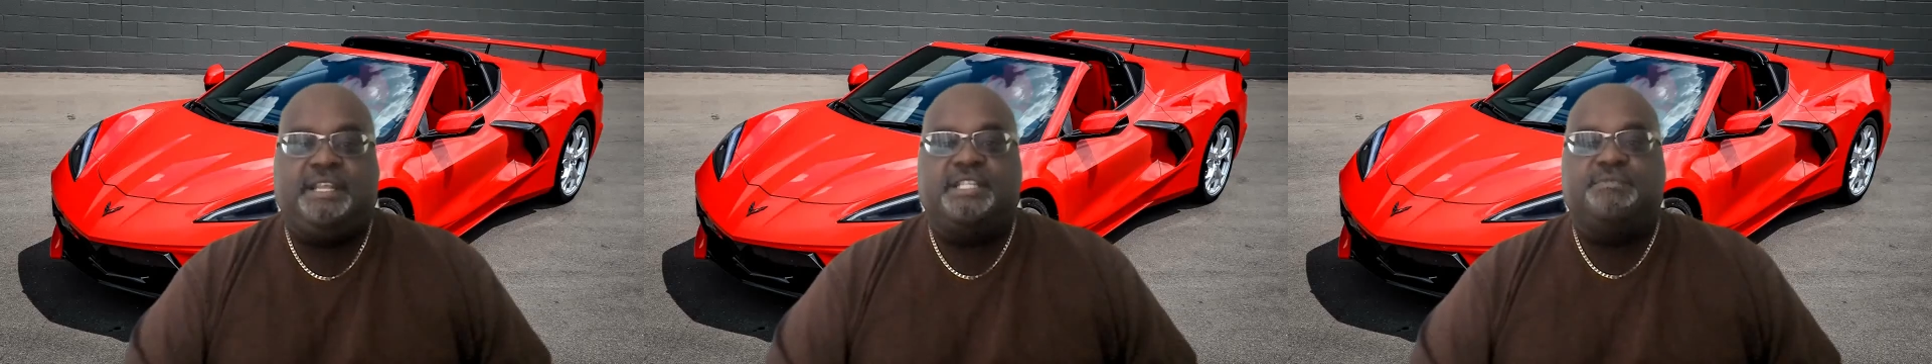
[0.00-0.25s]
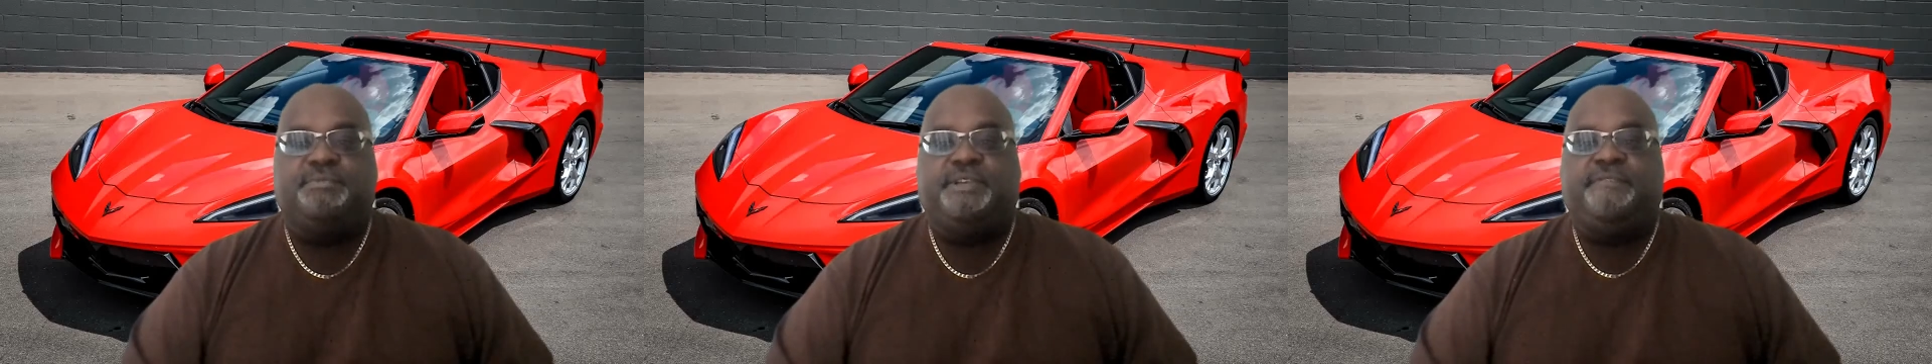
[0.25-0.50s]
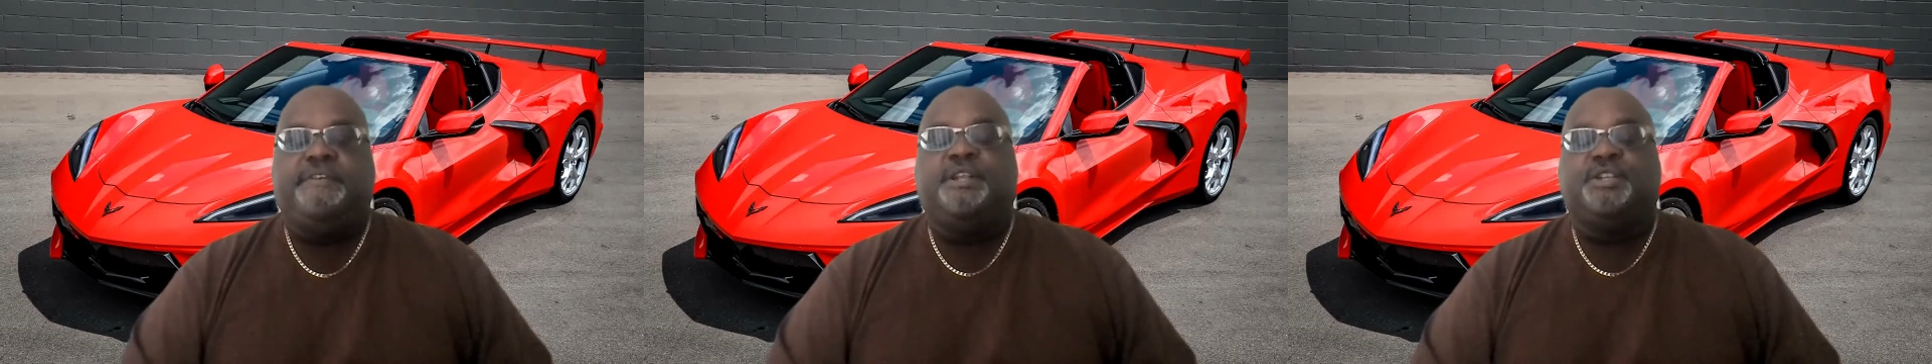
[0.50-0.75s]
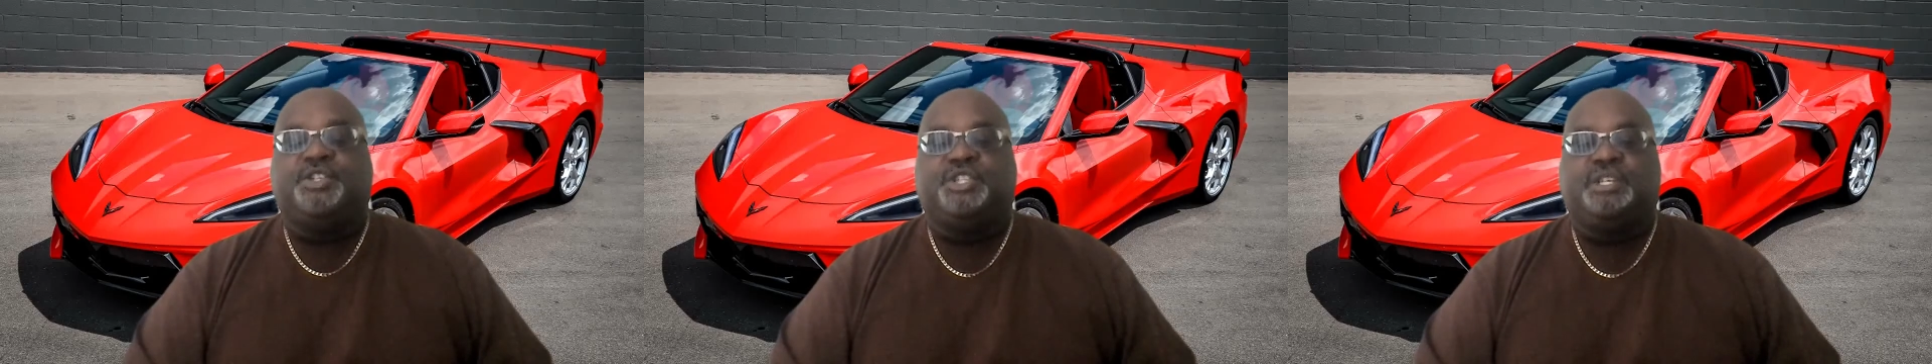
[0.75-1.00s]
as we
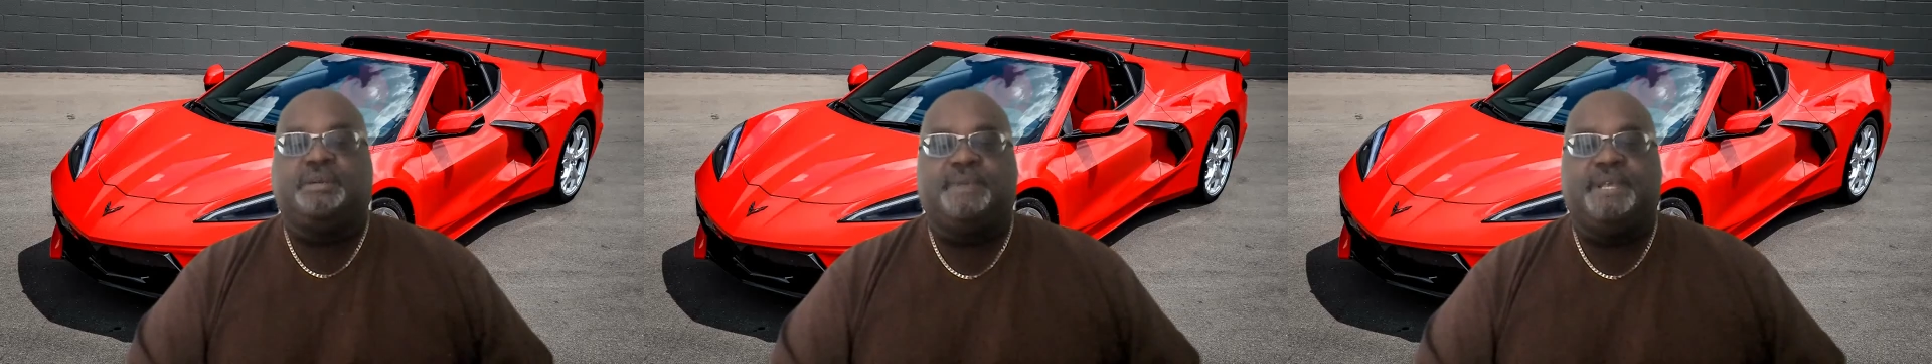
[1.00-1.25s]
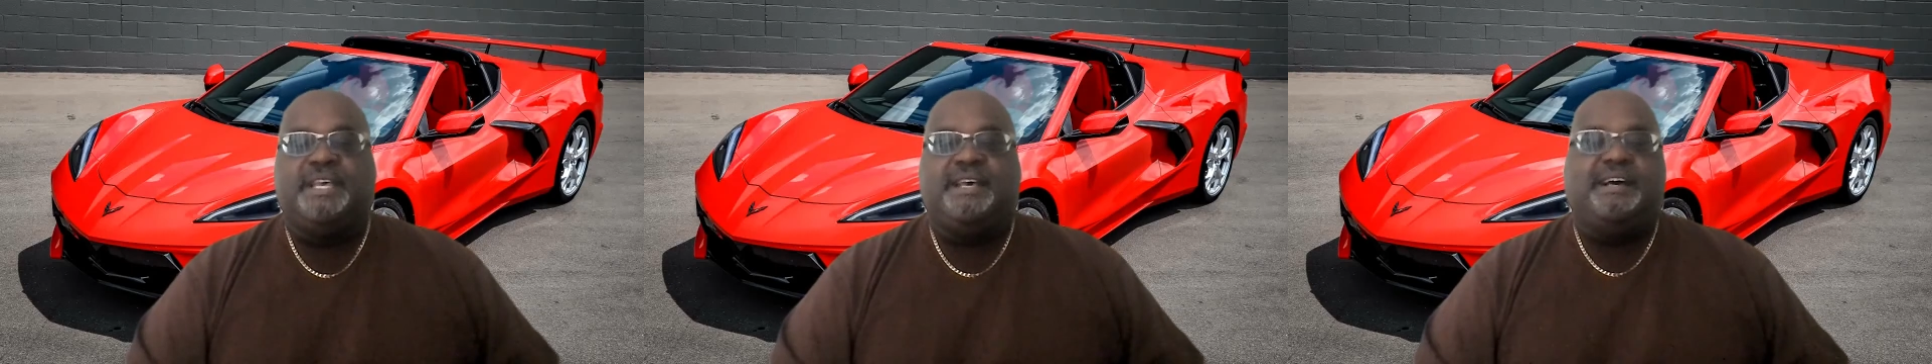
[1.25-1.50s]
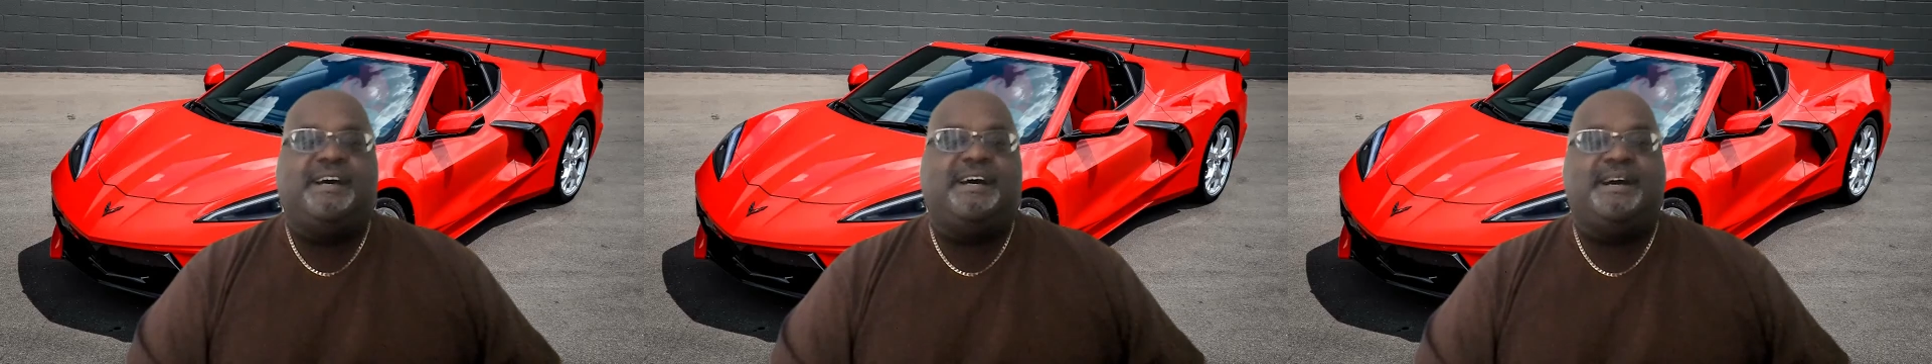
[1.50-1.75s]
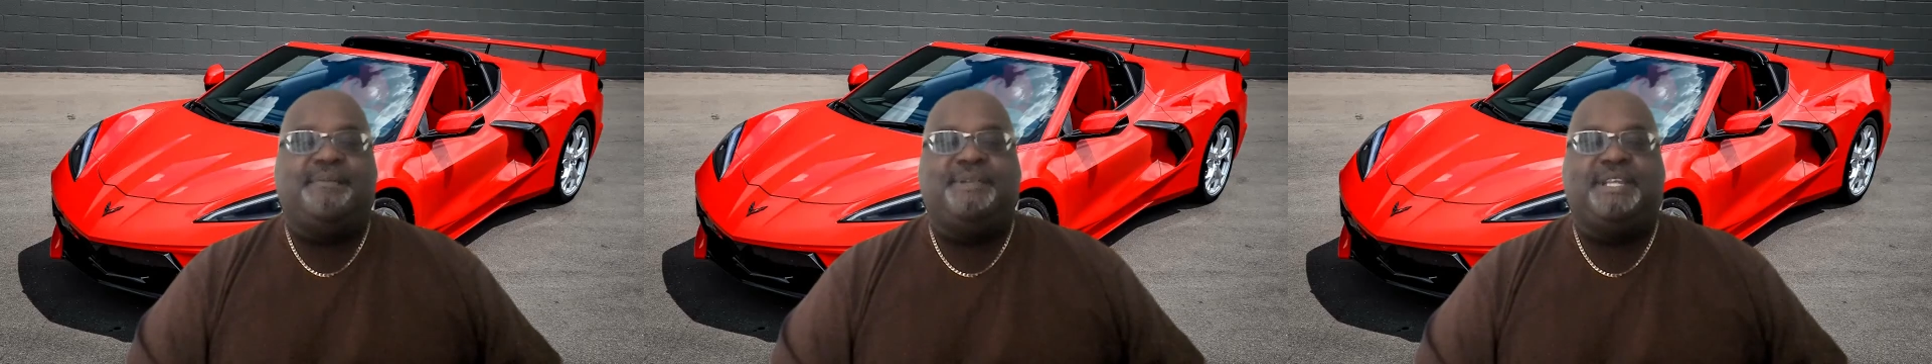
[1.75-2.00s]
fellowship
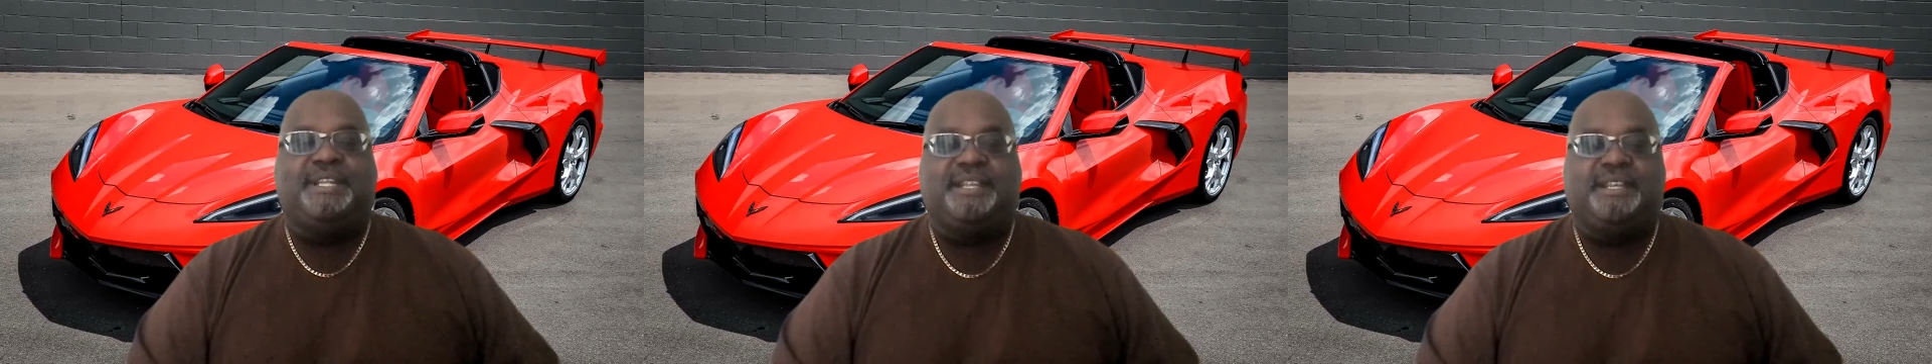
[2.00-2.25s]
um, and,